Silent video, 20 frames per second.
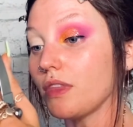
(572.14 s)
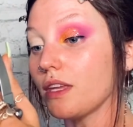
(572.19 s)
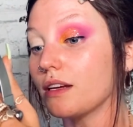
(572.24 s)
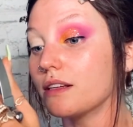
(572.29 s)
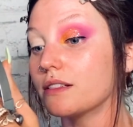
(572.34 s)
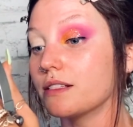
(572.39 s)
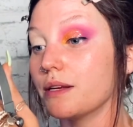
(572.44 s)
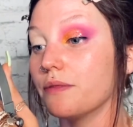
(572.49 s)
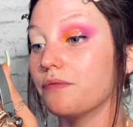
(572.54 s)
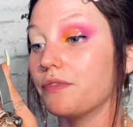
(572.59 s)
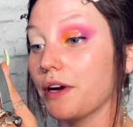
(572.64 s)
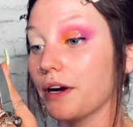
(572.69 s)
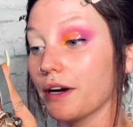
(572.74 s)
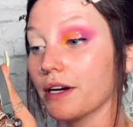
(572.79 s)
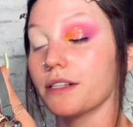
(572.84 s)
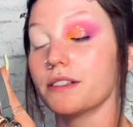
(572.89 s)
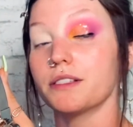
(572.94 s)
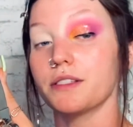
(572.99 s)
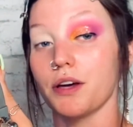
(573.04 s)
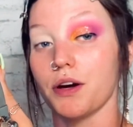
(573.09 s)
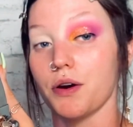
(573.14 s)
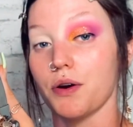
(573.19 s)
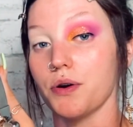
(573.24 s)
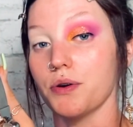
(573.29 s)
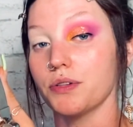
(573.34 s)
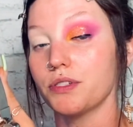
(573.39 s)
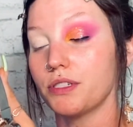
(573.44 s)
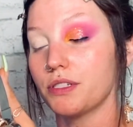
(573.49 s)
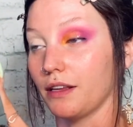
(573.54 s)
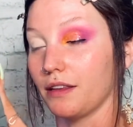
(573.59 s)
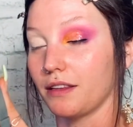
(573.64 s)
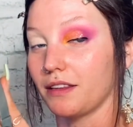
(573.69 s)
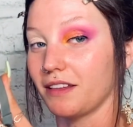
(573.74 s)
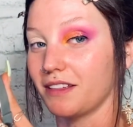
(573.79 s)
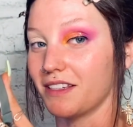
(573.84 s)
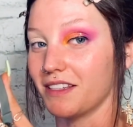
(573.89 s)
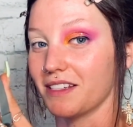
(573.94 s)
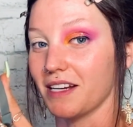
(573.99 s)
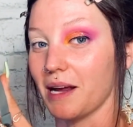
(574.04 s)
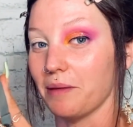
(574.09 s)
Tim Ferriss, the host, I think that's
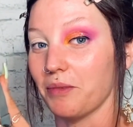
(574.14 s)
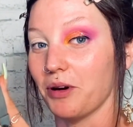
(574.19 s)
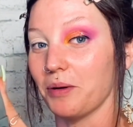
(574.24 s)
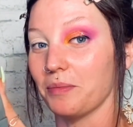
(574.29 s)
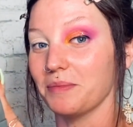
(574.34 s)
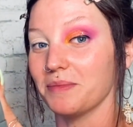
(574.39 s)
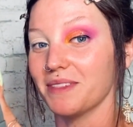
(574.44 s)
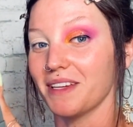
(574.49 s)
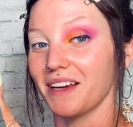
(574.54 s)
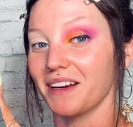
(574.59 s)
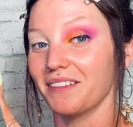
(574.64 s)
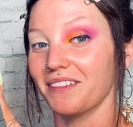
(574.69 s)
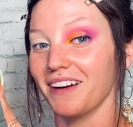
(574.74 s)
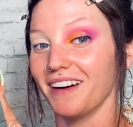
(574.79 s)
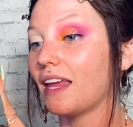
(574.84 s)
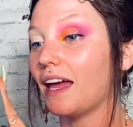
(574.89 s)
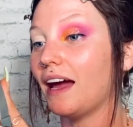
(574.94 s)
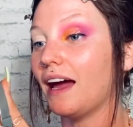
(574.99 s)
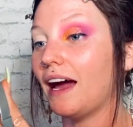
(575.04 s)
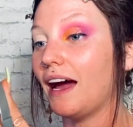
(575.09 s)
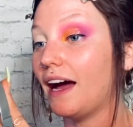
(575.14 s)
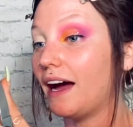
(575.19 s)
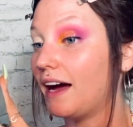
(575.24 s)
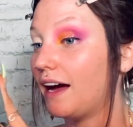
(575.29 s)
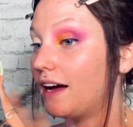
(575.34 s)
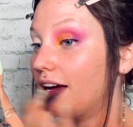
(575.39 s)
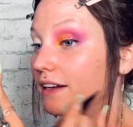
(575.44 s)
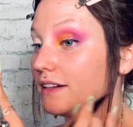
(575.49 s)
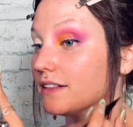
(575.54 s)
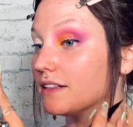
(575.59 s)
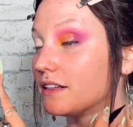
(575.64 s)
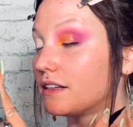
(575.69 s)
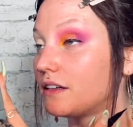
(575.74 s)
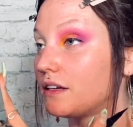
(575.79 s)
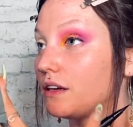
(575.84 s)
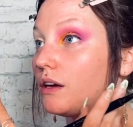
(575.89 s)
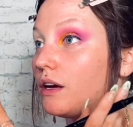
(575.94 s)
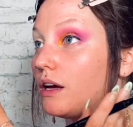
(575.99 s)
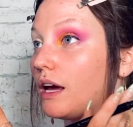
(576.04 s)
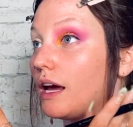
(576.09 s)
his name, I hope I'm saying it right, had
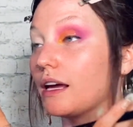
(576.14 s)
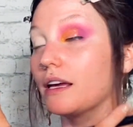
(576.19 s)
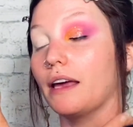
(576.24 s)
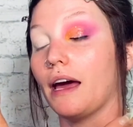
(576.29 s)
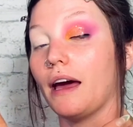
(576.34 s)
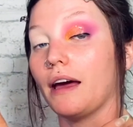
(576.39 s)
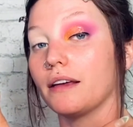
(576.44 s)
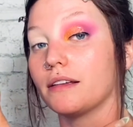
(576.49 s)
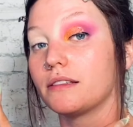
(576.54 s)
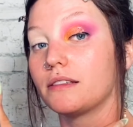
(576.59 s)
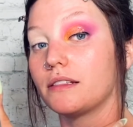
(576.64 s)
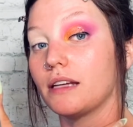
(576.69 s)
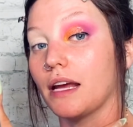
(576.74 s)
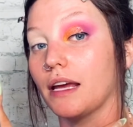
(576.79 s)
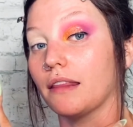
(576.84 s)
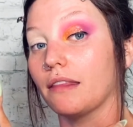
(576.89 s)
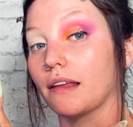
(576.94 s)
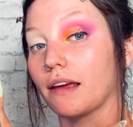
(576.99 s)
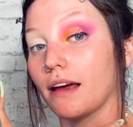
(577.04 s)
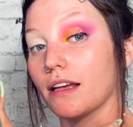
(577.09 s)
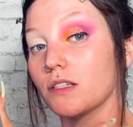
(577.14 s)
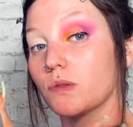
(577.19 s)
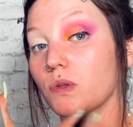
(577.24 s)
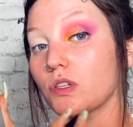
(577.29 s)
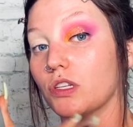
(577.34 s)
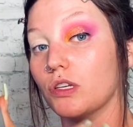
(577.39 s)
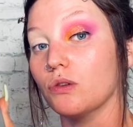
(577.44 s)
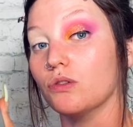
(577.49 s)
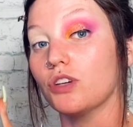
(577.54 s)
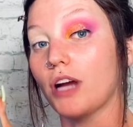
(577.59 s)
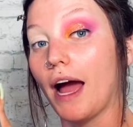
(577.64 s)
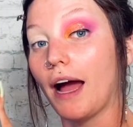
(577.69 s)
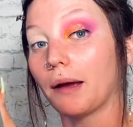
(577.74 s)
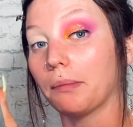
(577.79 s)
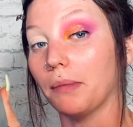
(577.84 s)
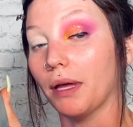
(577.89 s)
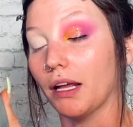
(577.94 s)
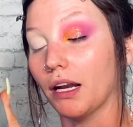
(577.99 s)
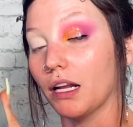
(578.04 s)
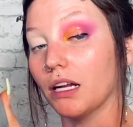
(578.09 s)
a guest, and the guest was Hugh
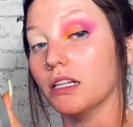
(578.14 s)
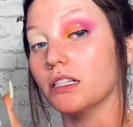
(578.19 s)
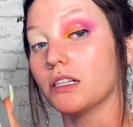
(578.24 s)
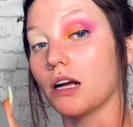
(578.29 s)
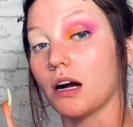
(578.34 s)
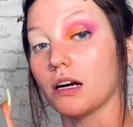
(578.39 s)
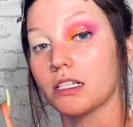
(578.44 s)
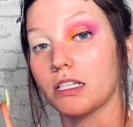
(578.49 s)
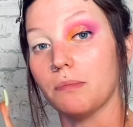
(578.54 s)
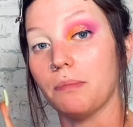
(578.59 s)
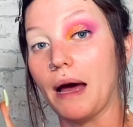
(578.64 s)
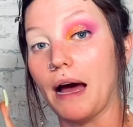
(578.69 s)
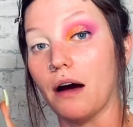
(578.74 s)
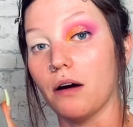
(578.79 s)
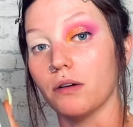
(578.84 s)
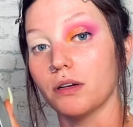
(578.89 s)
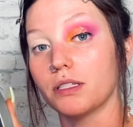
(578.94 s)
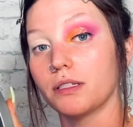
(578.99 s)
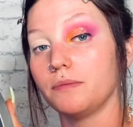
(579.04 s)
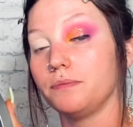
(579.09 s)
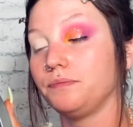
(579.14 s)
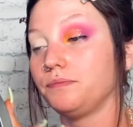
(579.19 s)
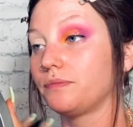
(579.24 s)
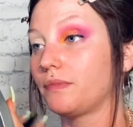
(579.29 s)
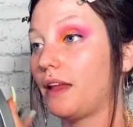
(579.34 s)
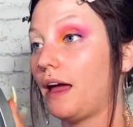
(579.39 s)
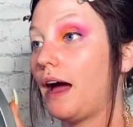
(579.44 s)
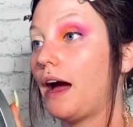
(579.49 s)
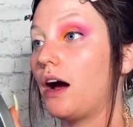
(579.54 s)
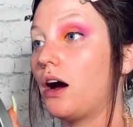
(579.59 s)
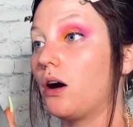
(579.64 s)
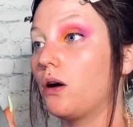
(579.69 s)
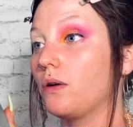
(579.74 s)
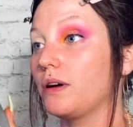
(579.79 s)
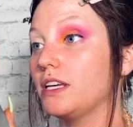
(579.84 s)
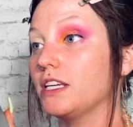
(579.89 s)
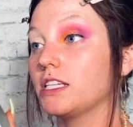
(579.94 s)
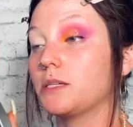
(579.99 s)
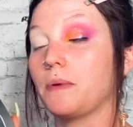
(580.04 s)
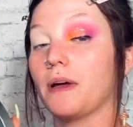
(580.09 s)
Jackman, and he talked about how
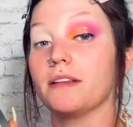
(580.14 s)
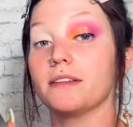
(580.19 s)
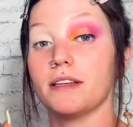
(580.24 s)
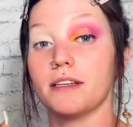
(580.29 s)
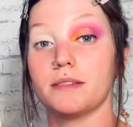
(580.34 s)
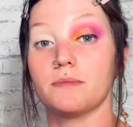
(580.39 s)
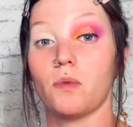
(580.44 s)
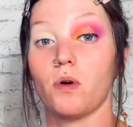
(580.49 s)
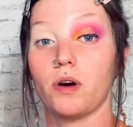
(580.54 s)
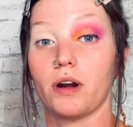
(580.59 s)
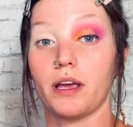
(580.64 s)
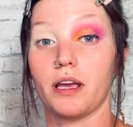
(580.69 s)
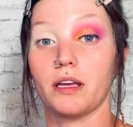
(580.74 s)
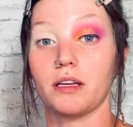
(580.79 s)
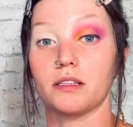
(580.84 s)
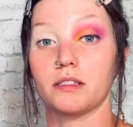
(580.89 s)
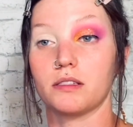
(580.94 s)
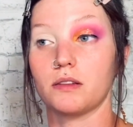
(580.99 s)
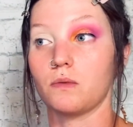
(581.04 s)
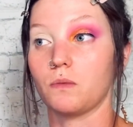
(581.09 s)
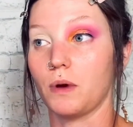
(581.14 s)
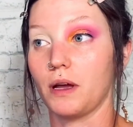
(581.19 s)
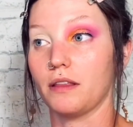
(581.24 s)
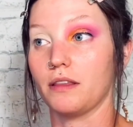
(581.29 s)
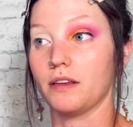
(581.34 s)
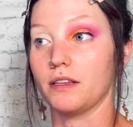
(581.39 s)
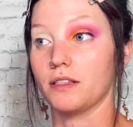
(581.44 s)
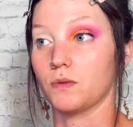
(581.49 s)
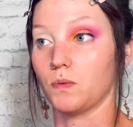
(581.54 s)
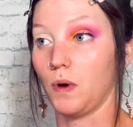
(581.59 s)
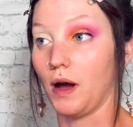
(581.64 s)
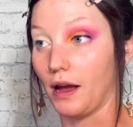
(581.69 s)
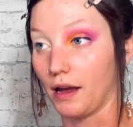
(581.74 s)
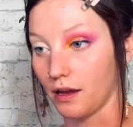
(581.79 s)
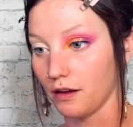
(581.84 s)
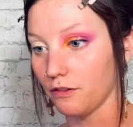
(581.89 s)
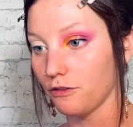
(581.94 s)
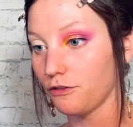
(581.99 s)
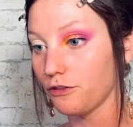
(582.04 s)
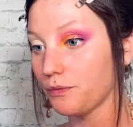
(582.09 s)
he spends his mornings with his
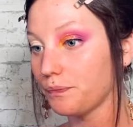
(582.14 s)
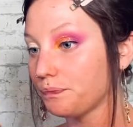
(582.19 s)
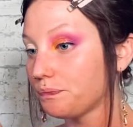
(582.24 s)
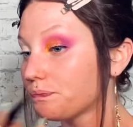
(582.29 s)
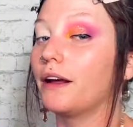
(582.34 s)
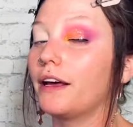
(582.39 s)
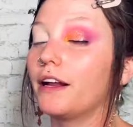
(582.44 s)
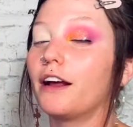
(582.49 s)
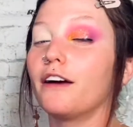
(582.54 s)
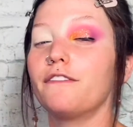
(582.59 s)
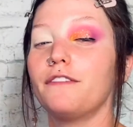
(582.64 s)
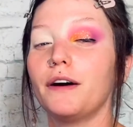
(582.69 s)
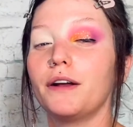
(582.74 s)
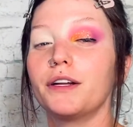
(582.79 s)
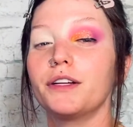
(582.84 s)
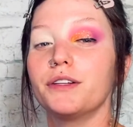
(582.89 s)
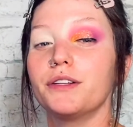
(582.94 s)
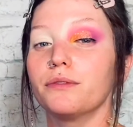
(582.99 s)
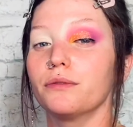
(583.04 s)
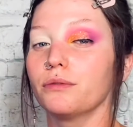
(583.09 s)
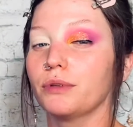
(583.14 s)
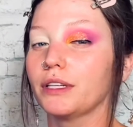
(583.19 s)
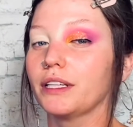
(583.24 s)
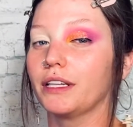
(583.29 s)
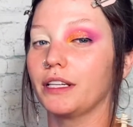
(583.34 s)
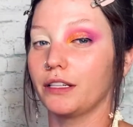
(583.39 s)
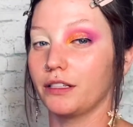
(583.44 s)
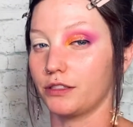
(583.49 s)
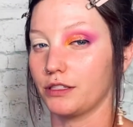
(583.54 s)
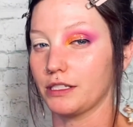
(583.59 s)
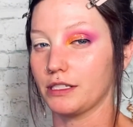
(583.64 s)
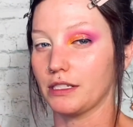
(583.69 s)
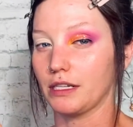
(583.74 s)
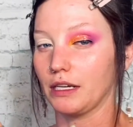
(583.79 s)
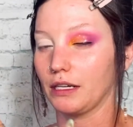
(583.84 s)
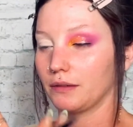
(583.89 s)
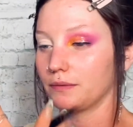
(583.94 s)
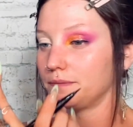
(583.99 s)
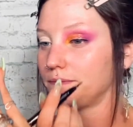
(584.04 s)
wife, and I found it really interesting.